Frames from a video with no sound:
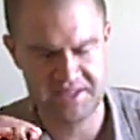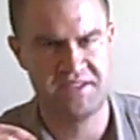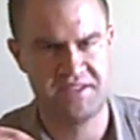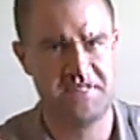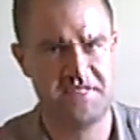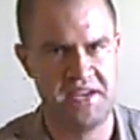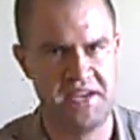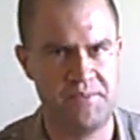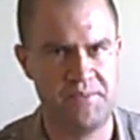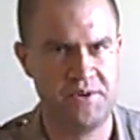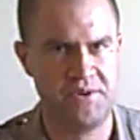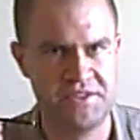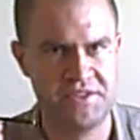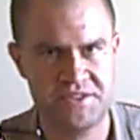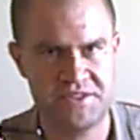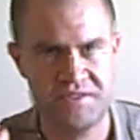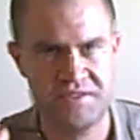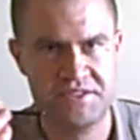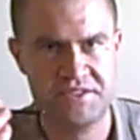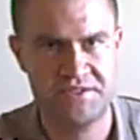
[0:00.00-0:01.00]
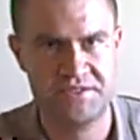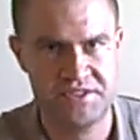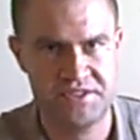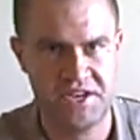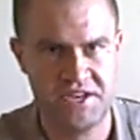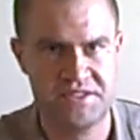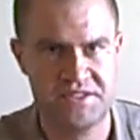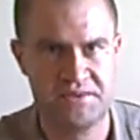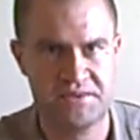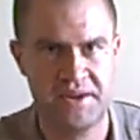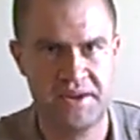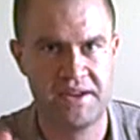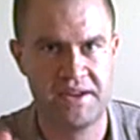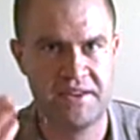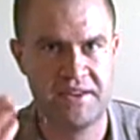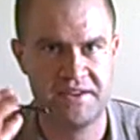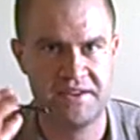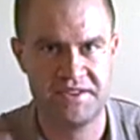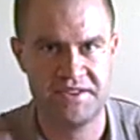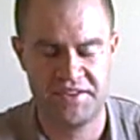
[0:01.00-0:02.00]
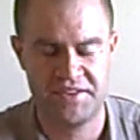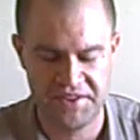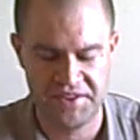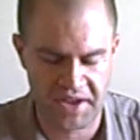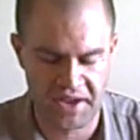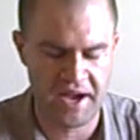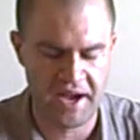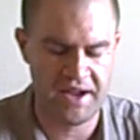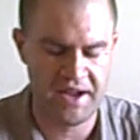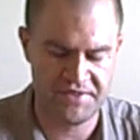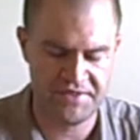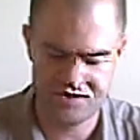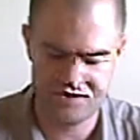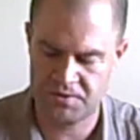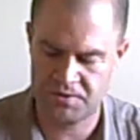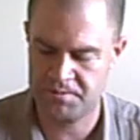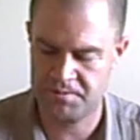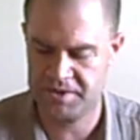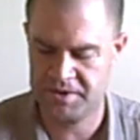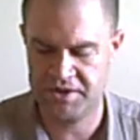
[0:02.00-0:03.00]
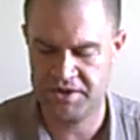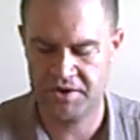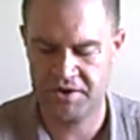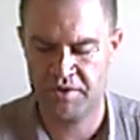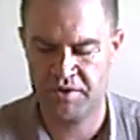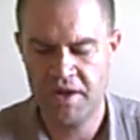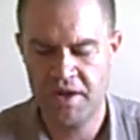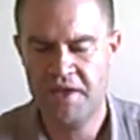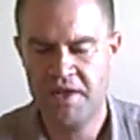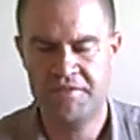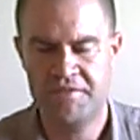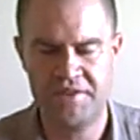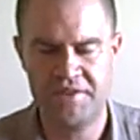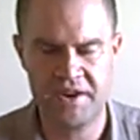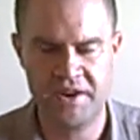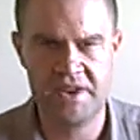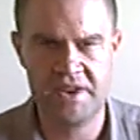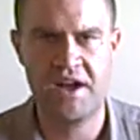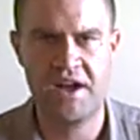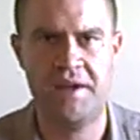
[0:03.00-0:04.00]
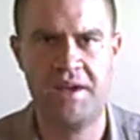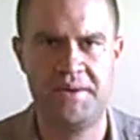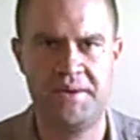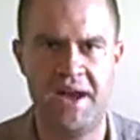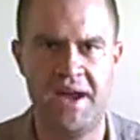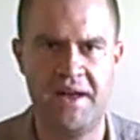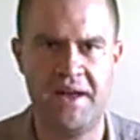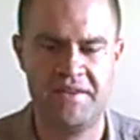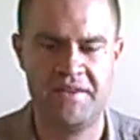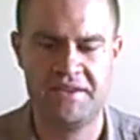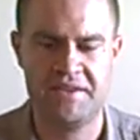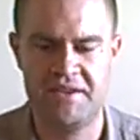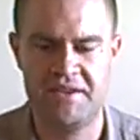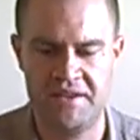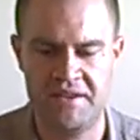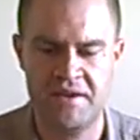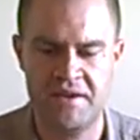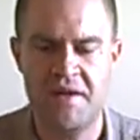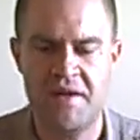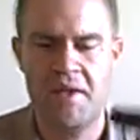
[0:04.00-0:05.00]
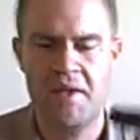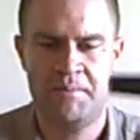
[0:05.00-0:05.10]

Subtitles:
It's the same one that's used to adjust the regulators on the die and the torpedo. Very common Allen key.